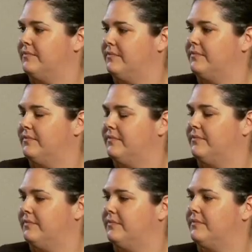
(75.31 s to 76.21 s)

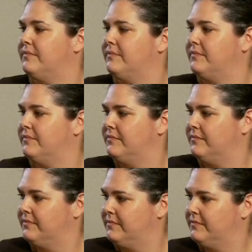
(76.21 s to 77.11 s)

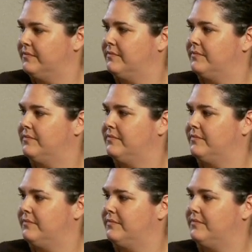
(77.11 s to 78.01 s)

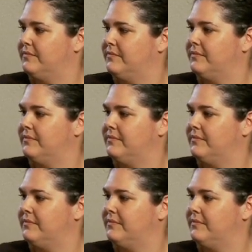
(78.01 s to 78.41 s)
This person isn't speaking.